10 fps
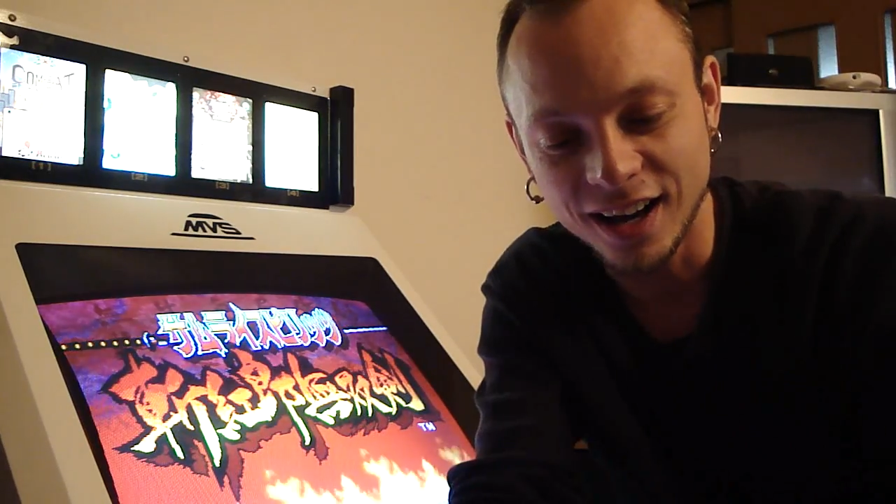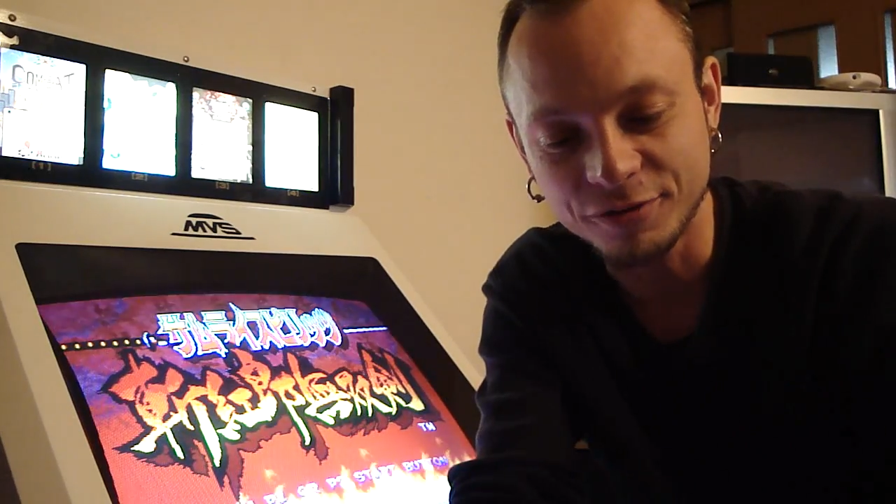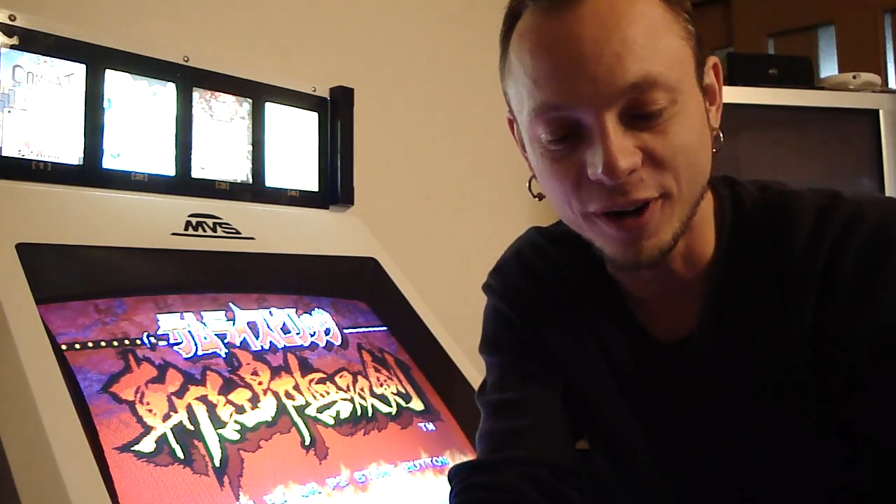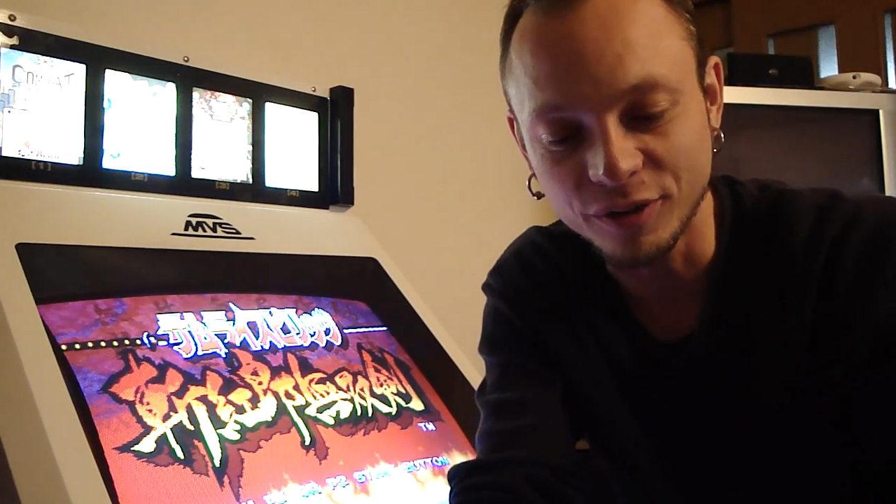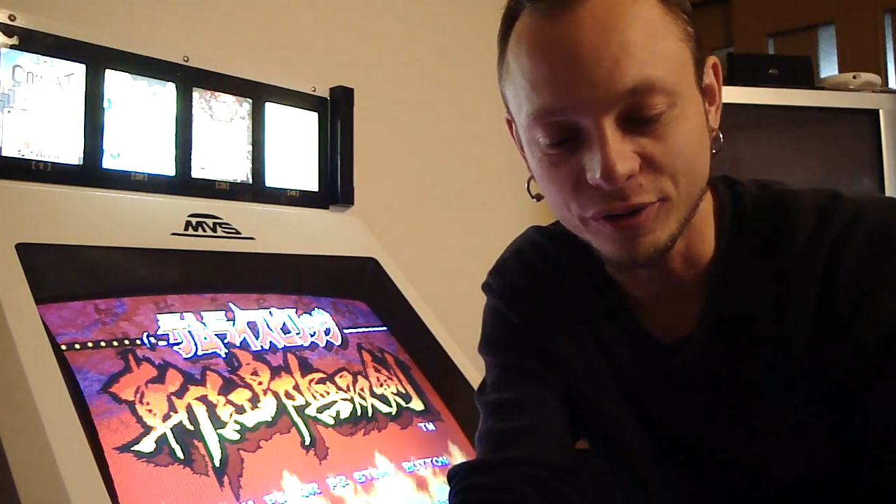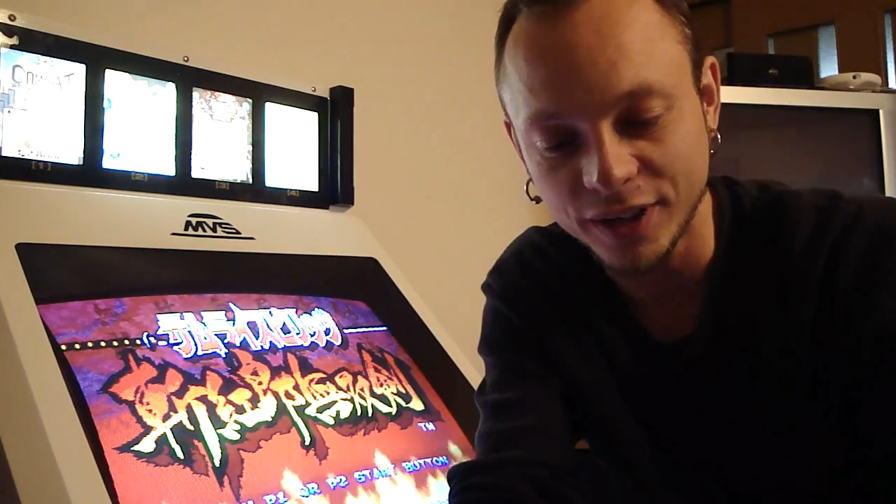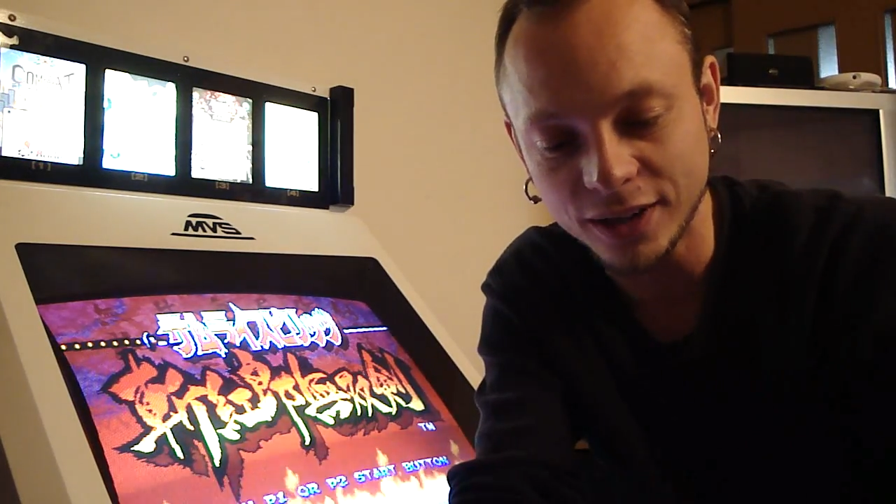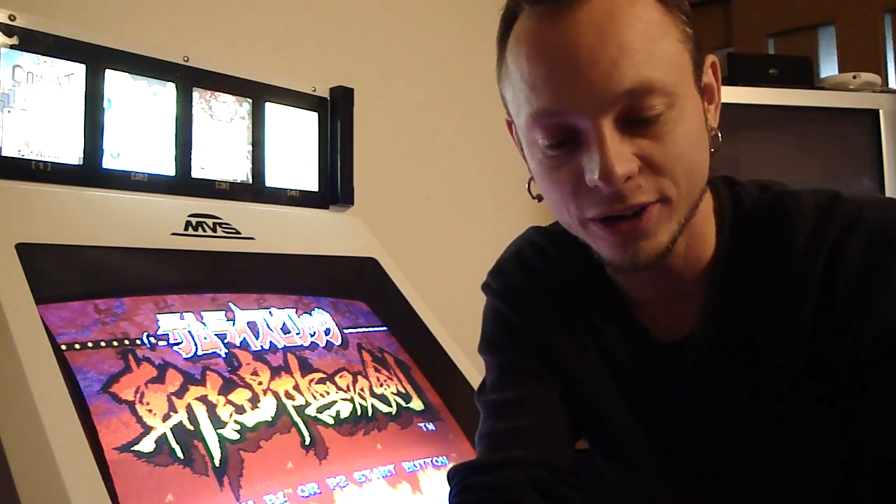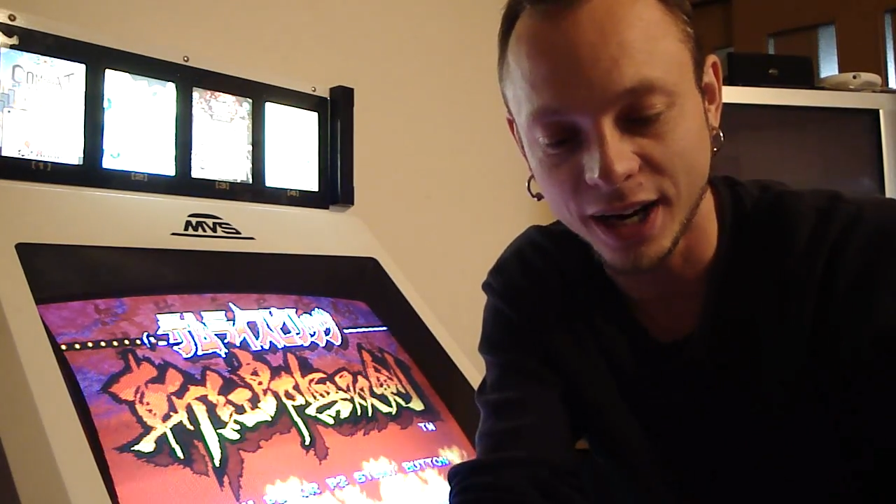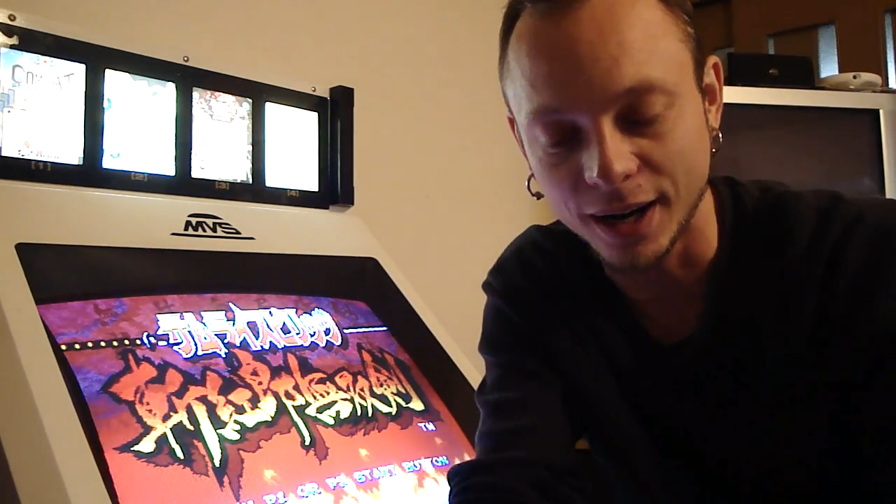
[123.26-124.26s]
Favorite
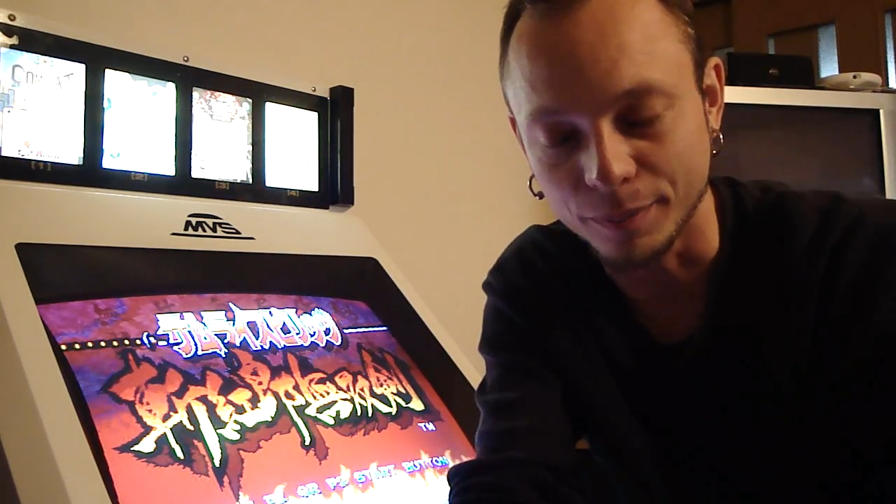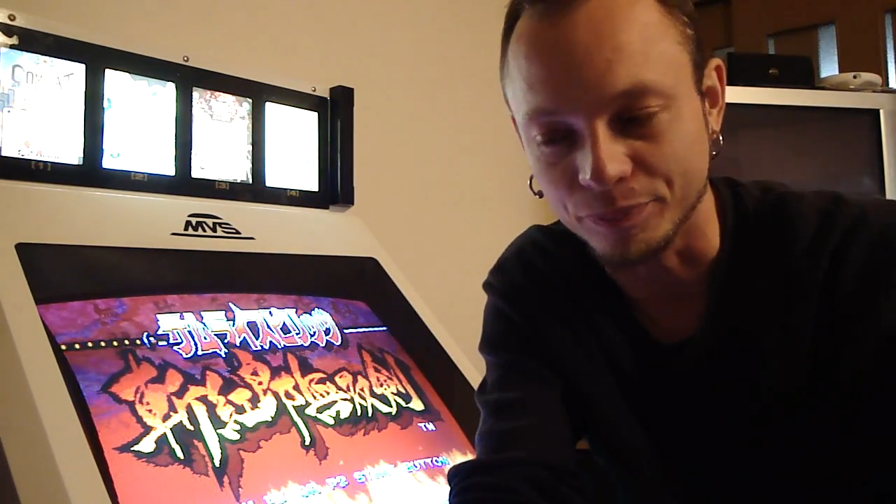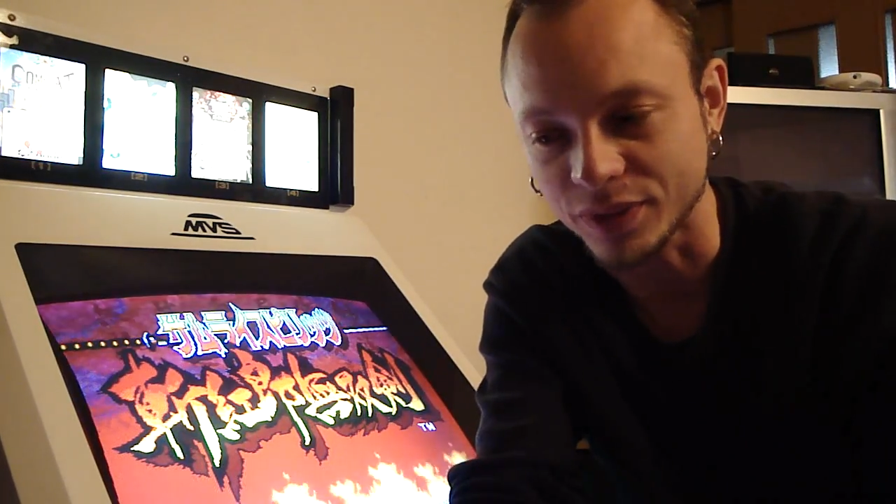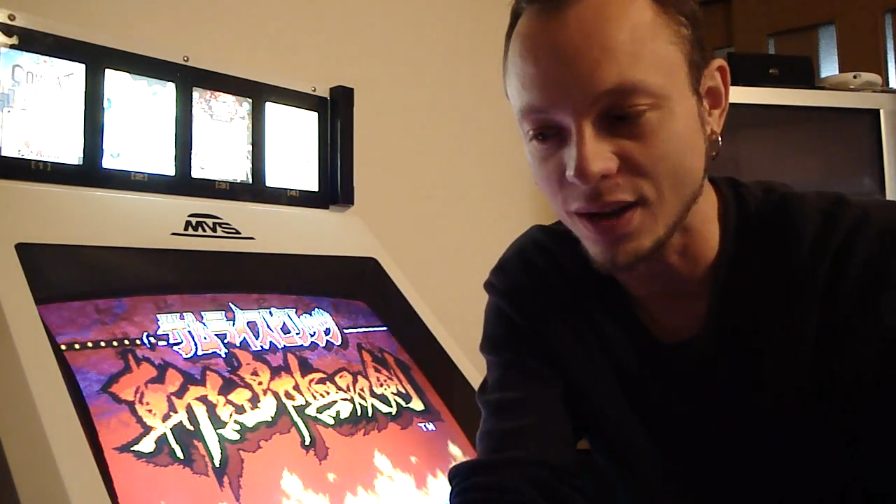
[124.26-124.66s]
video game